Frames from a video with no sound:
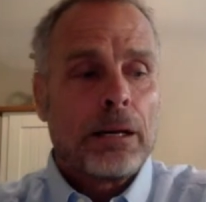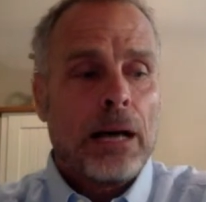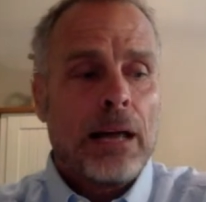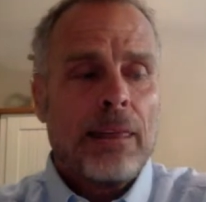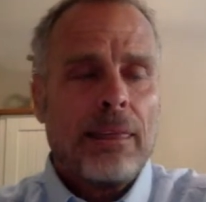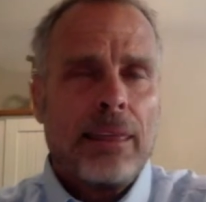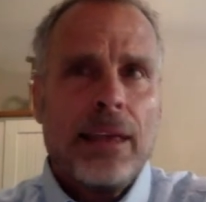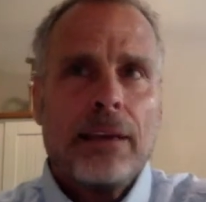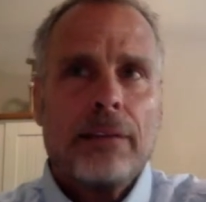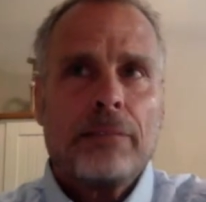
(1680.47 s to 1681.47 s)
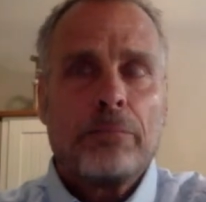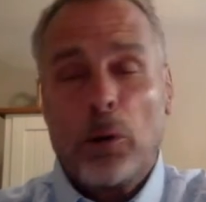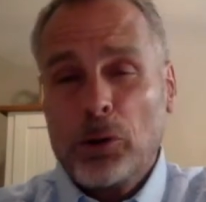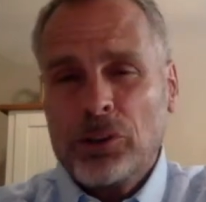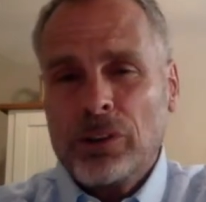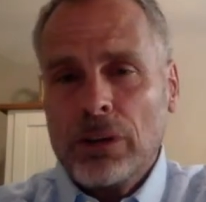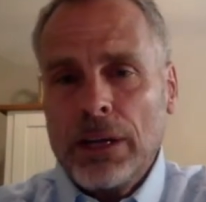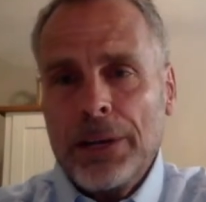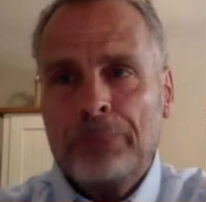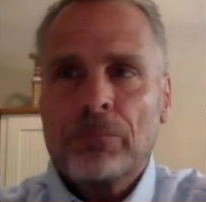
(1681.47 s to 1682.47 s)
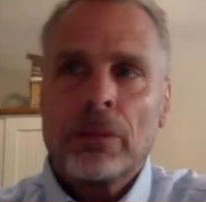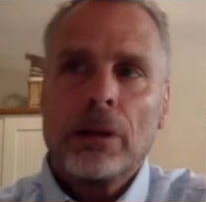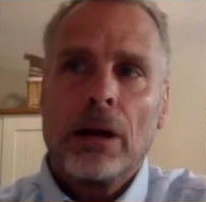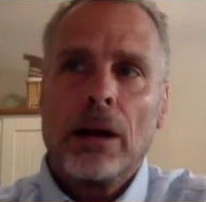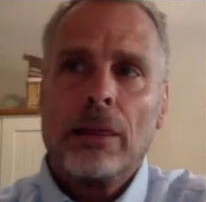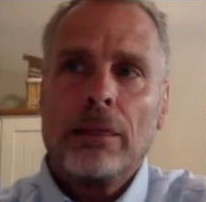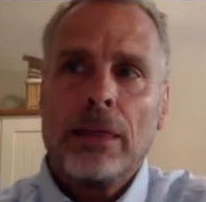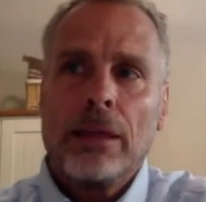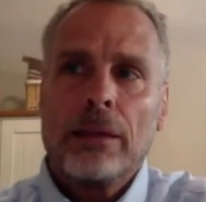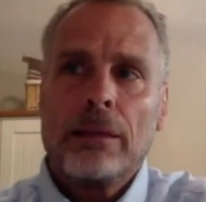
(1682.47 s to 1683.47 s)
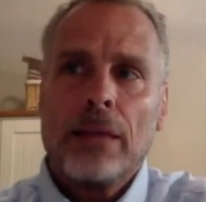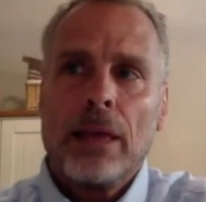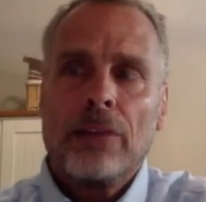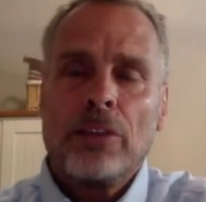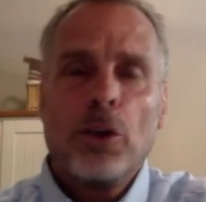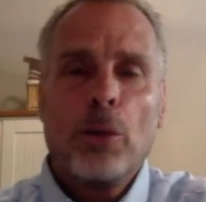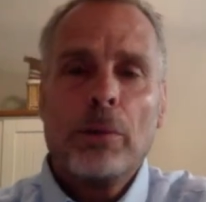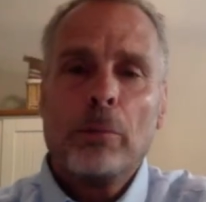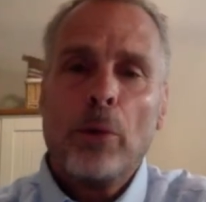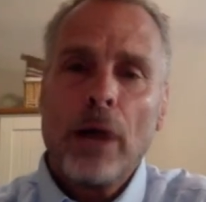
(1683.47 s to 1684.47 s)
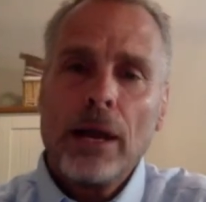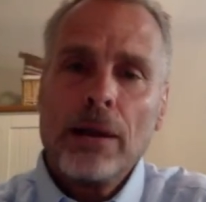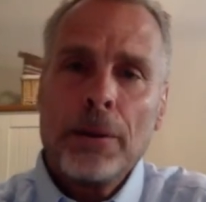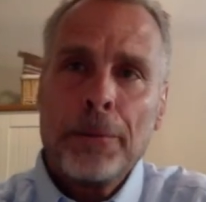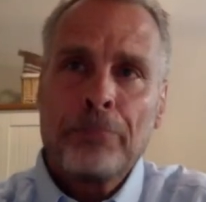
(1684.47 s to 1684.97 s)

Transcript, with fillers: I think personally, I think that the human brain